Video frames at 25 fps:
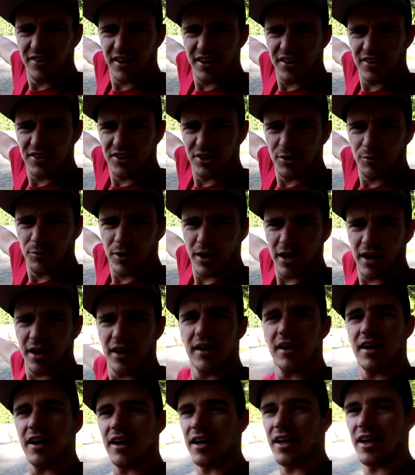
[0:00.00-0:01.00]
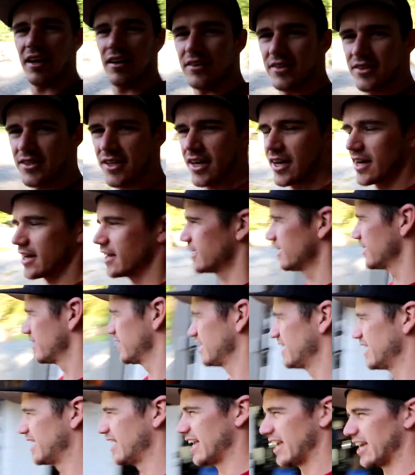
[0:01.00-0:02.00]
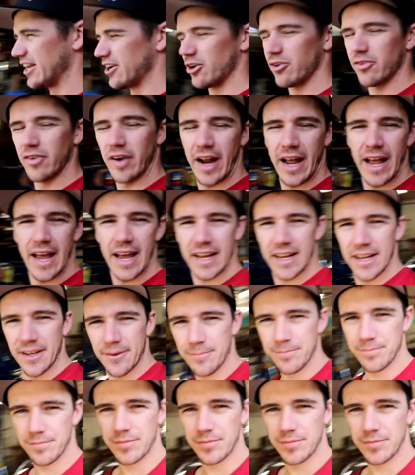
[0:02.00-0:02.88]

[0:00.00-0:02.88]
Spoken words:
somewhere, I got an overhang